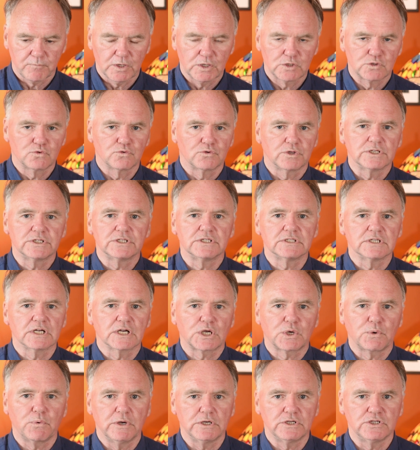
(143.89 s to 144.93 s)
So this is a
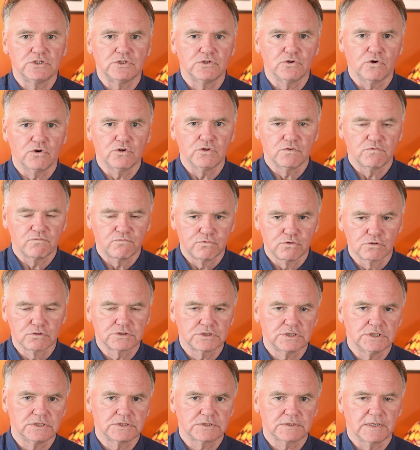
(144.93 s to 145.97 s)
question on forces,